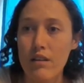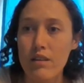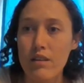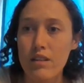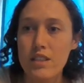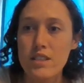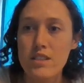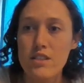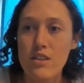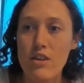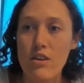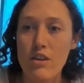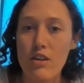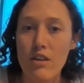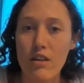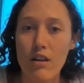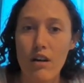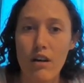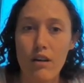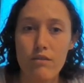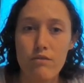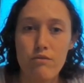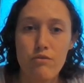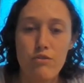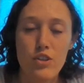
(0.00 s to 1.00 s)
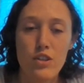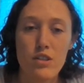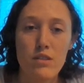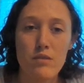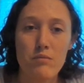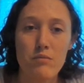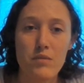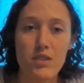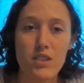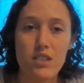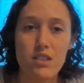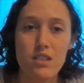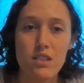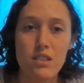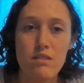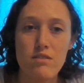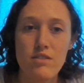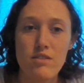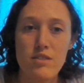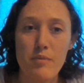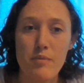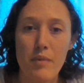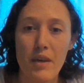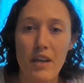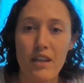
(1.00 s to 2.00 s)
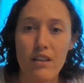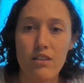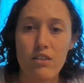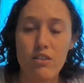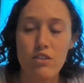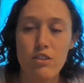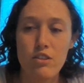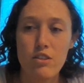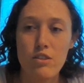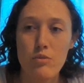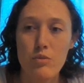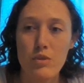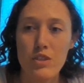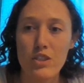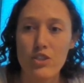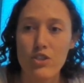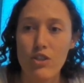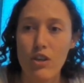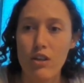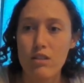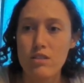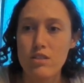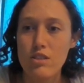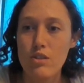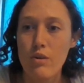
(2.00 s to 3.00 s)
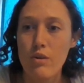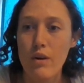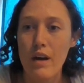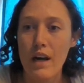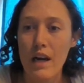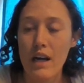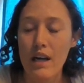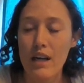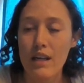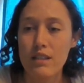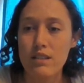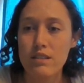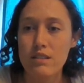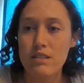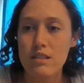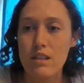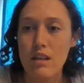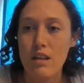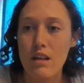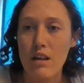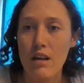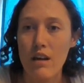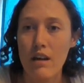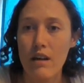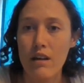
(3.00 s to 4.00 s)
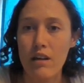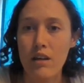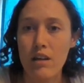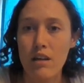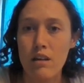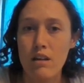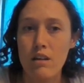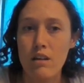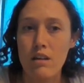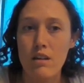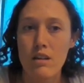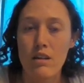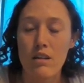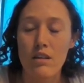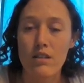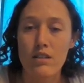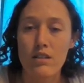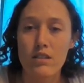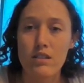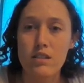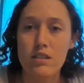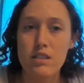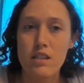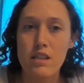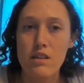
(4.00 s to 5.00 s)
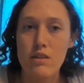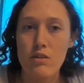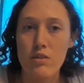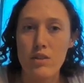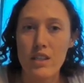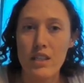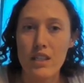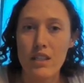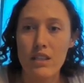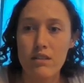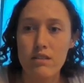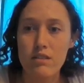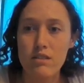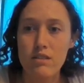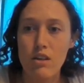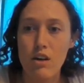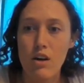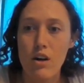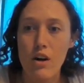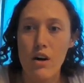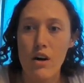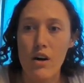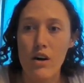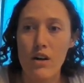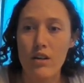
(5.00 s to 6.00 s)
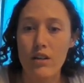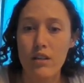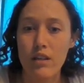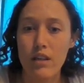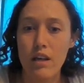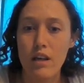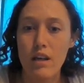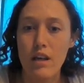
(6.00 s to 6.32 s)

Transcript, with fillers: These all come from Steve Spangler, which also has a series on